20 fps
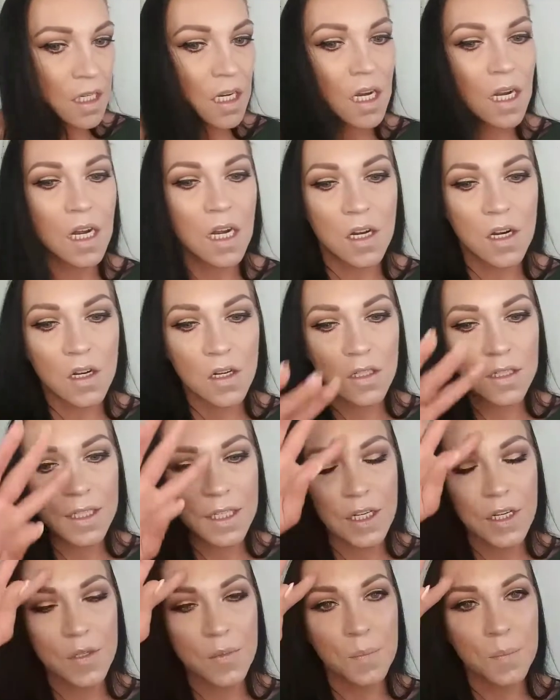uh,
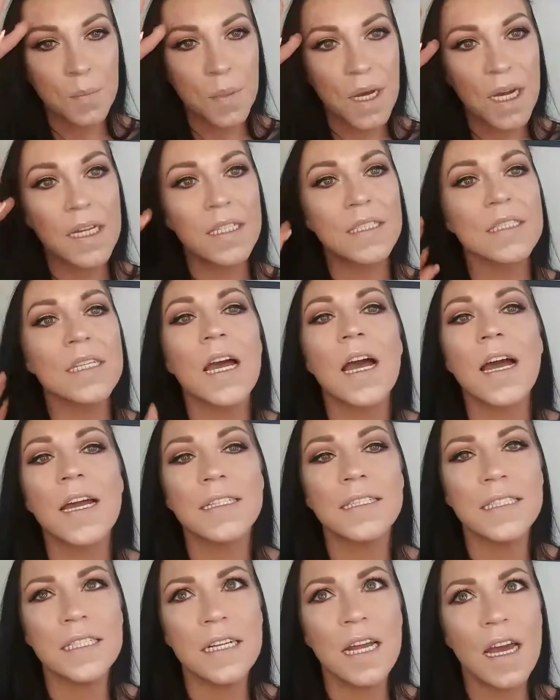earlier, but I
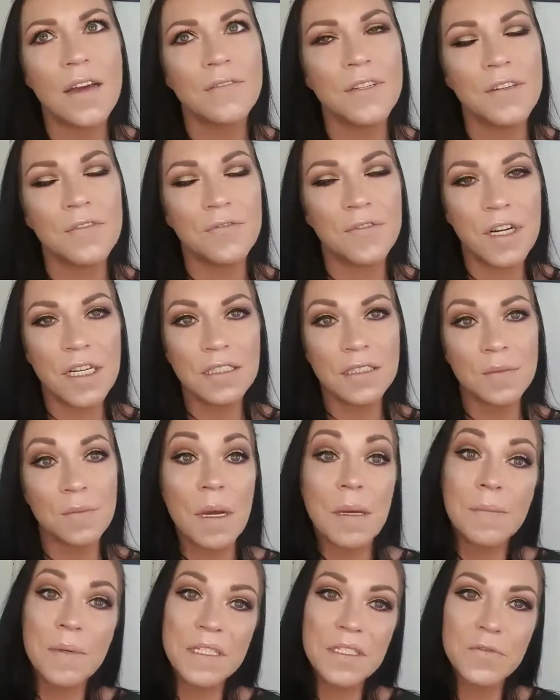did have a friend,
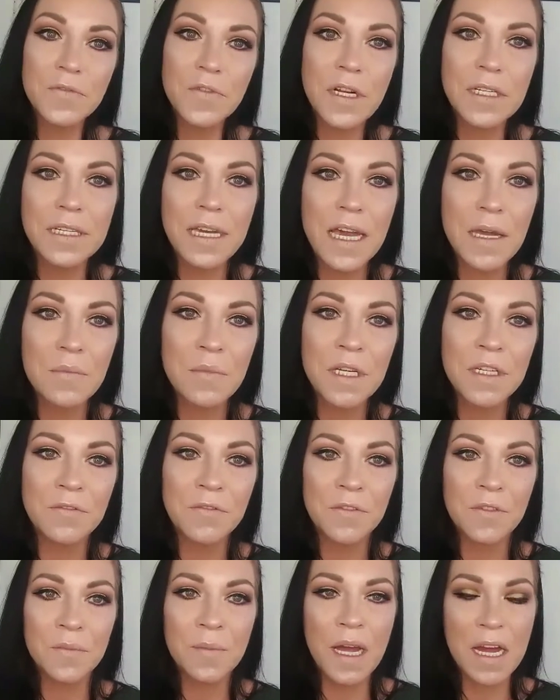my best friend came in
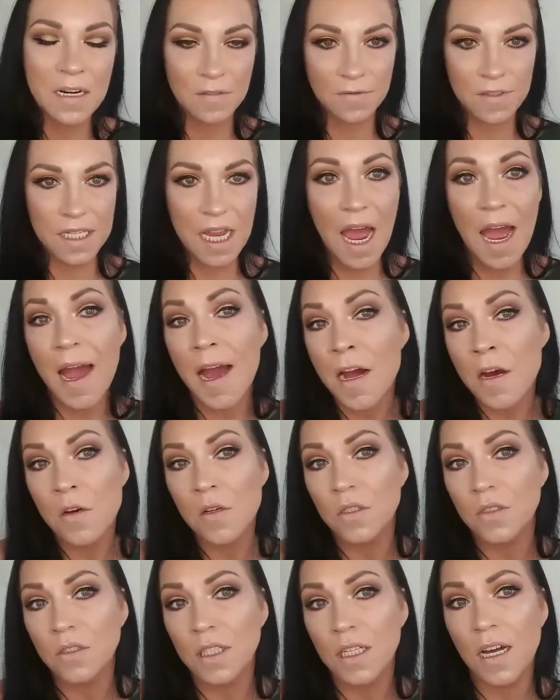from out of
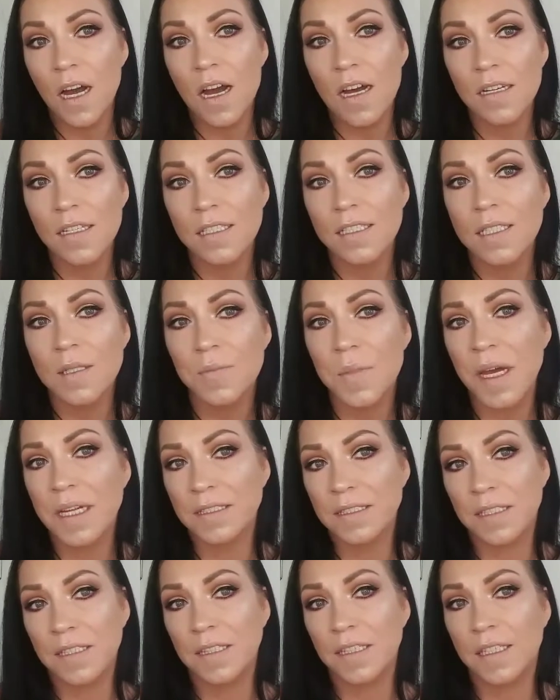town
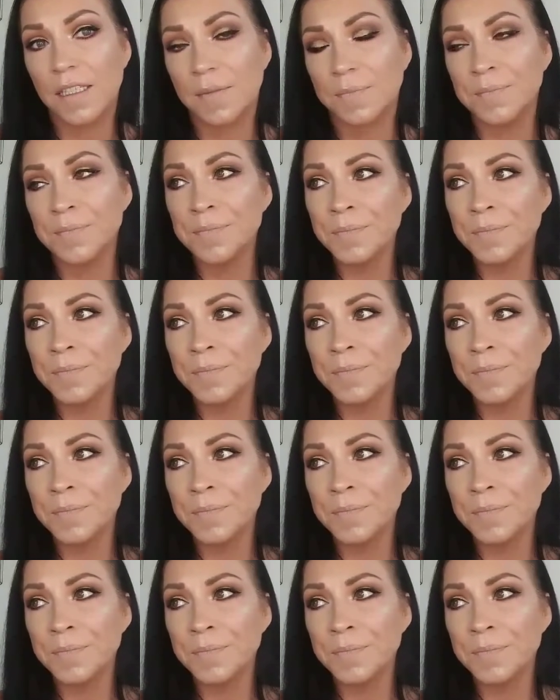unexpectedly.